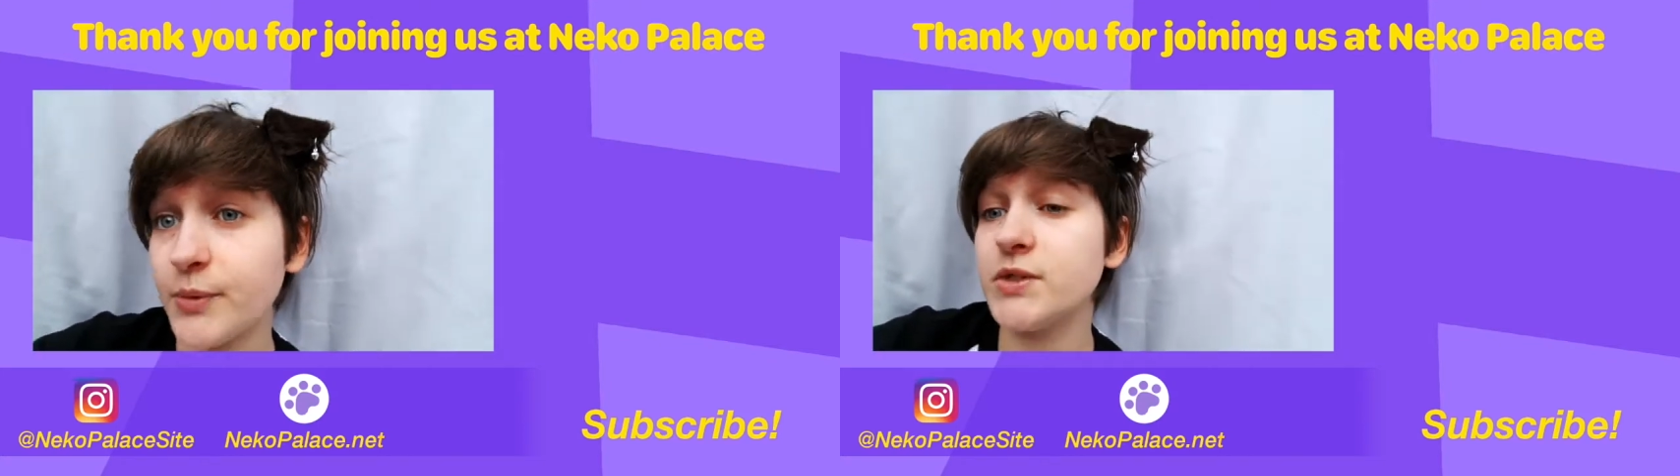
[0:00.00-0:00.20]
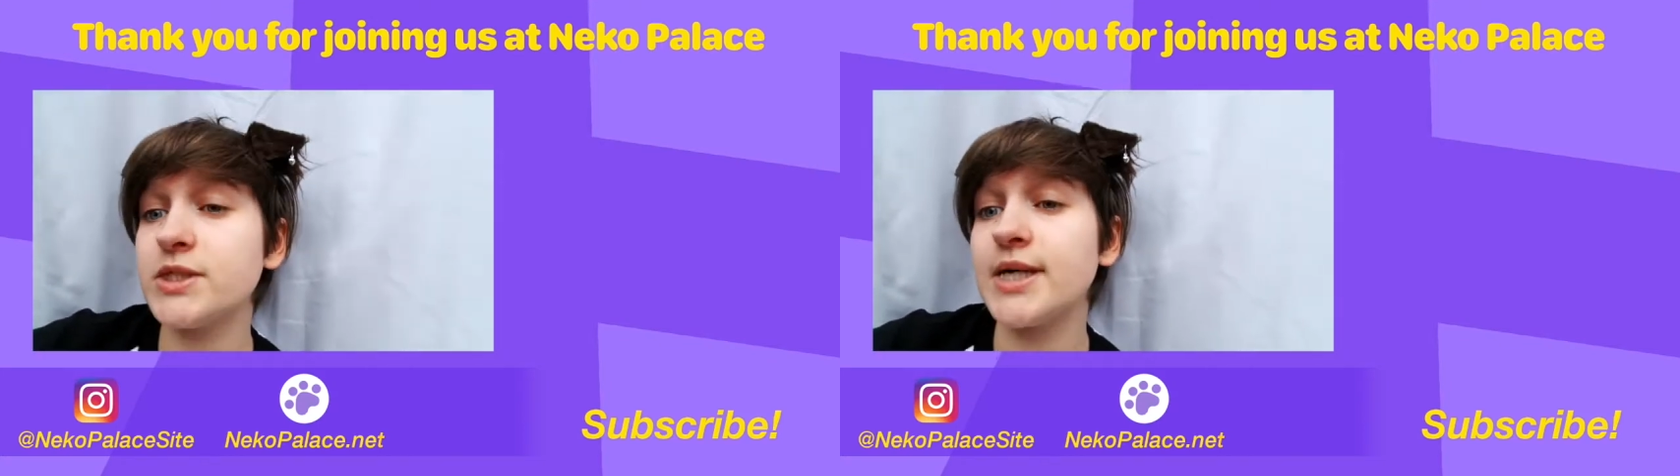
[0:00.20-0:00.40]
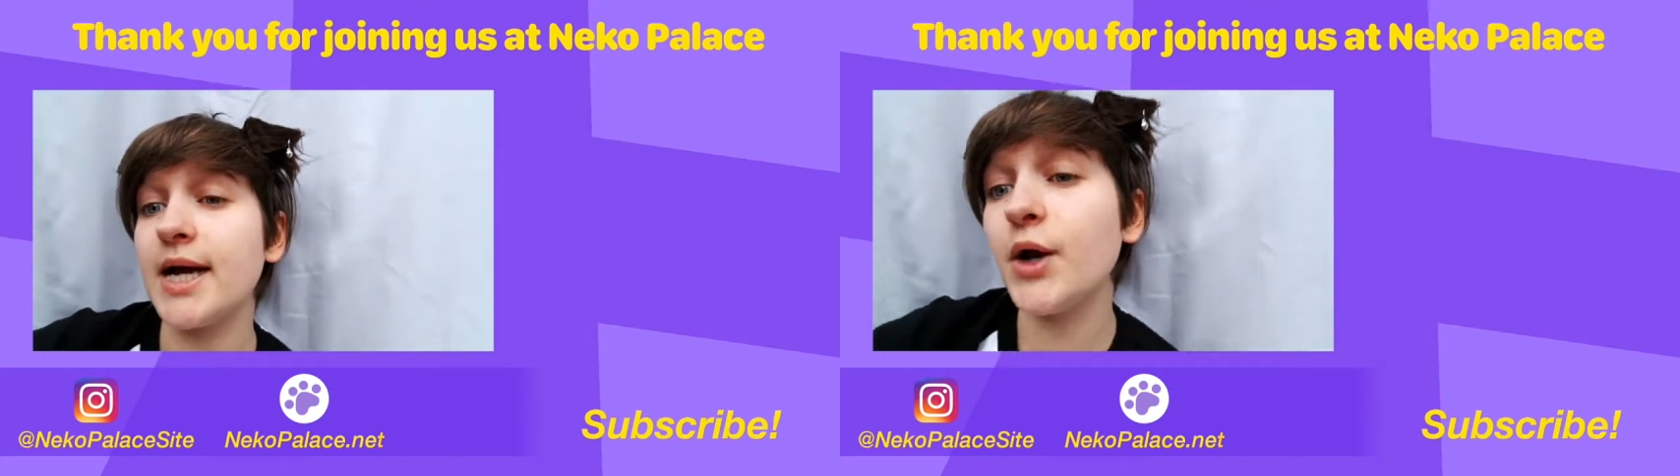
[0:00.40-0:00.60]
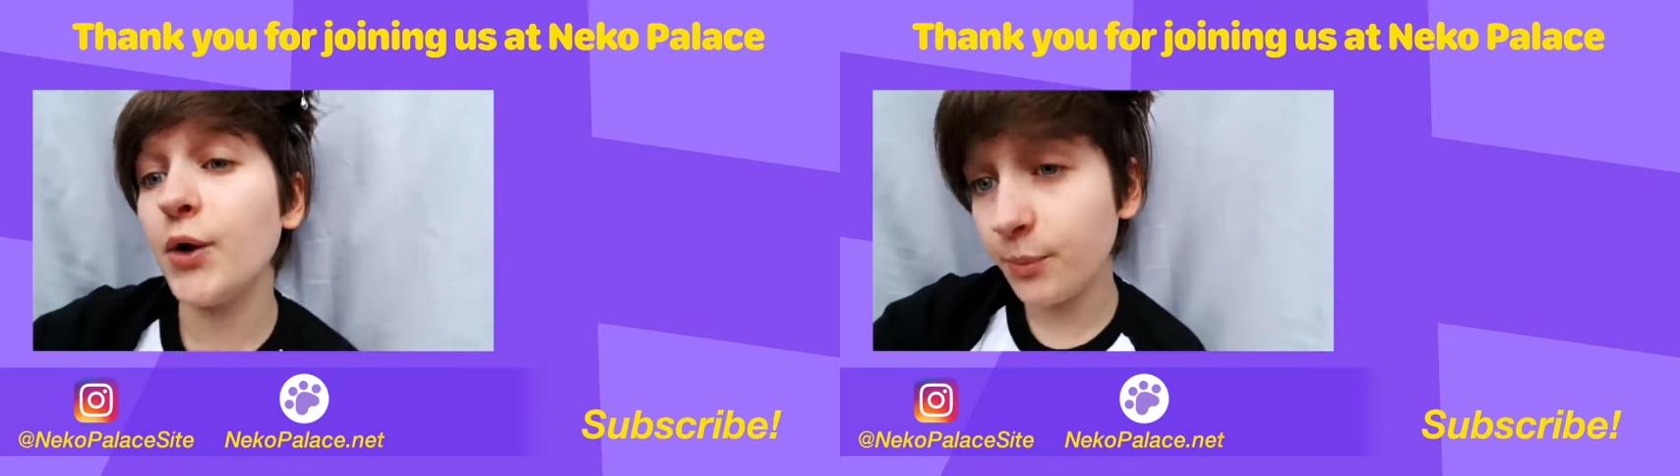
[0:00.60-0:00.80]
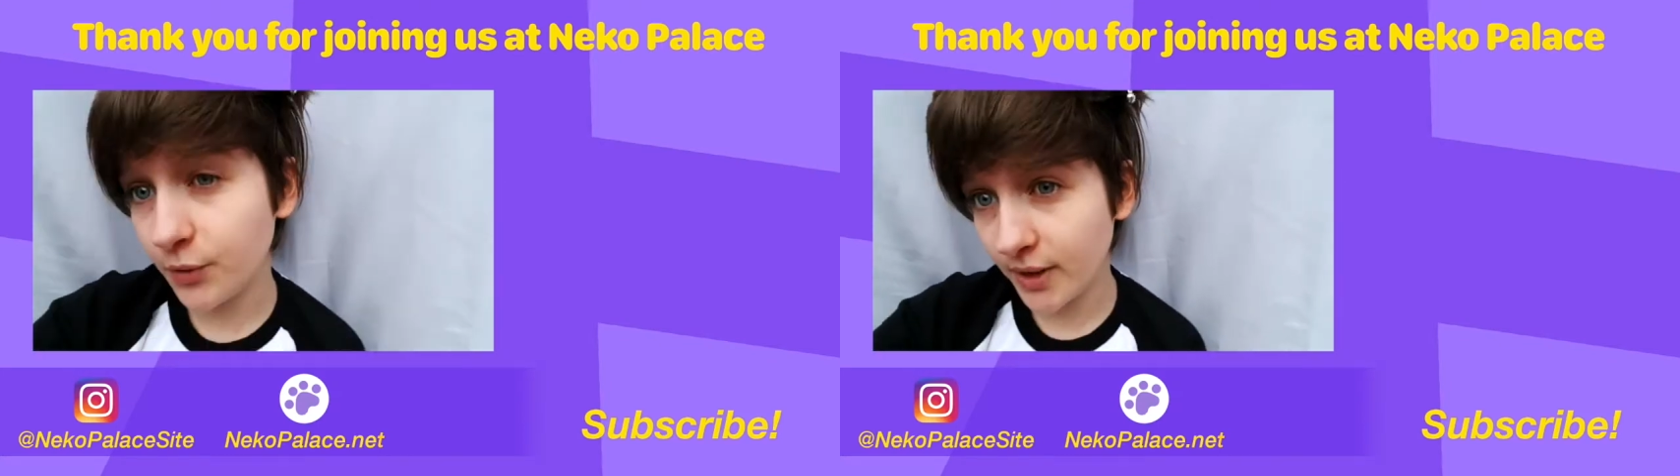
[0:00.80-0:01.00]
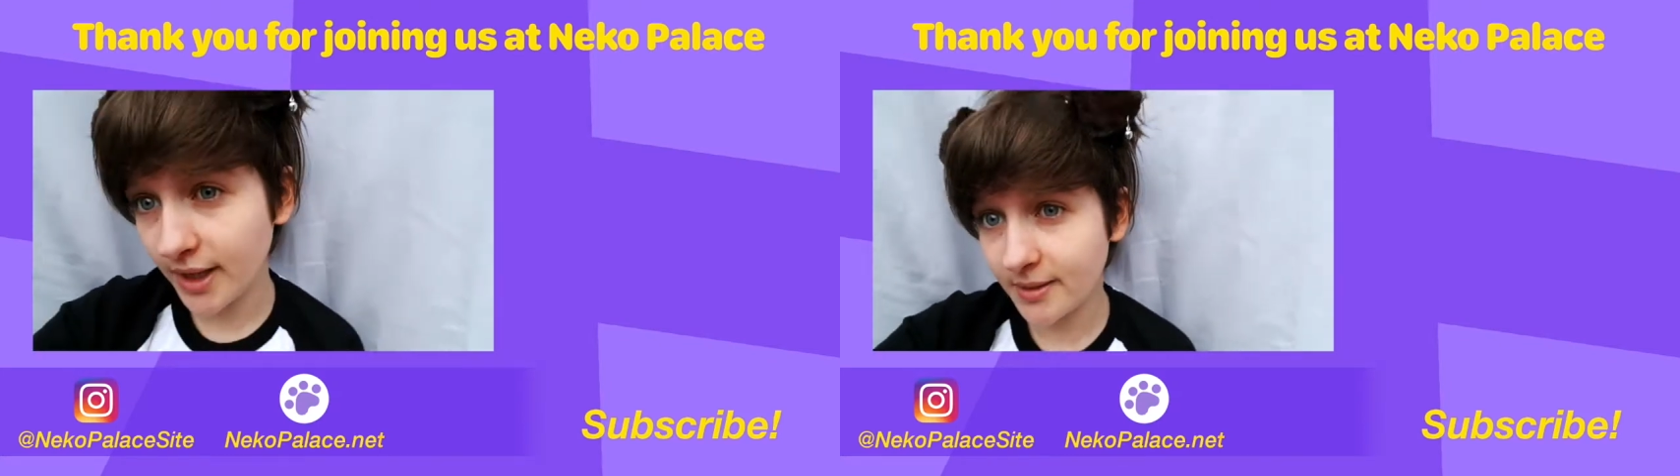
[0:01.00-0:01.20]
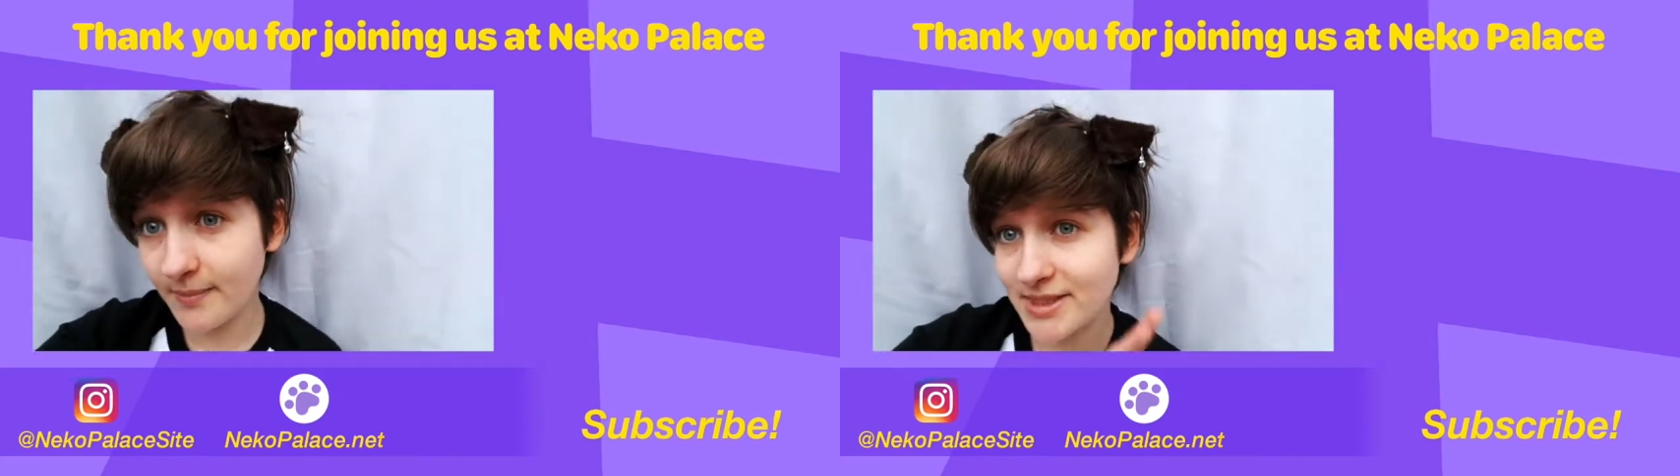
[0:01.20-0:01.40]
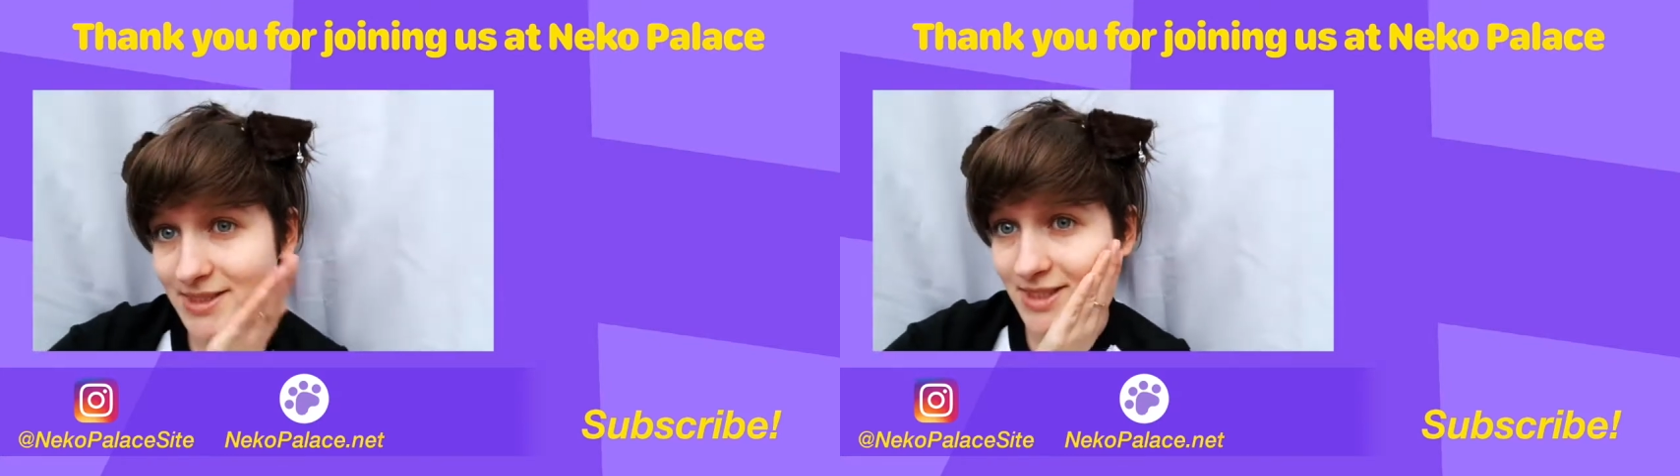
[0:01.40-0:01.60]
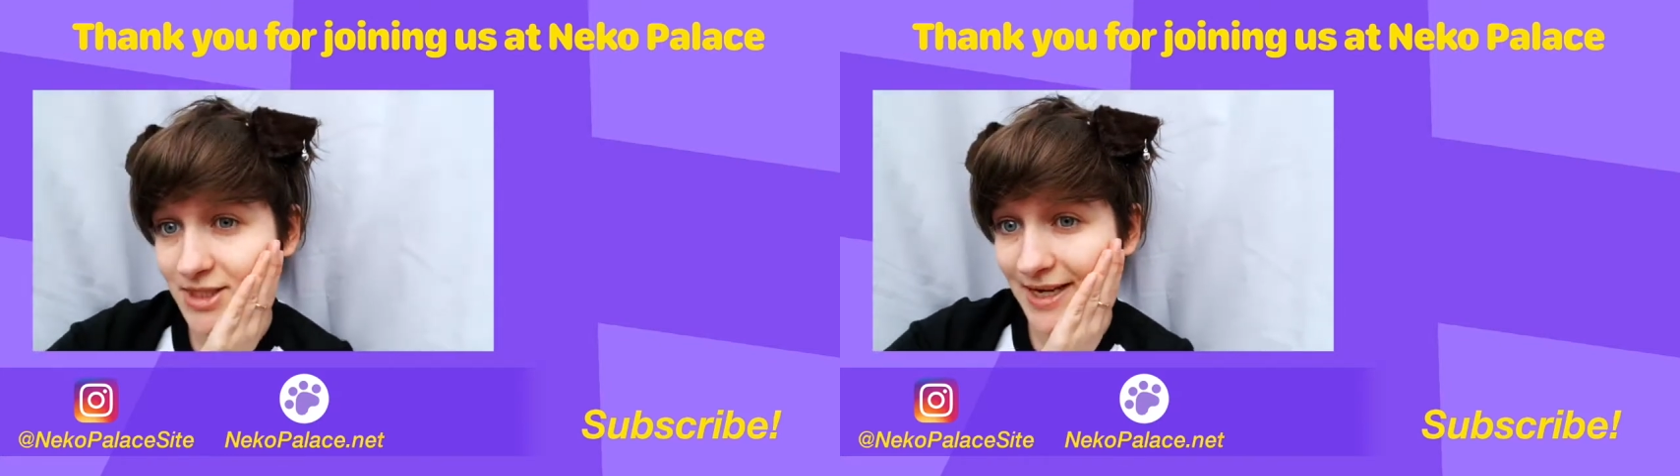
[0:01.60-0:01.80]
but I hope you get the message.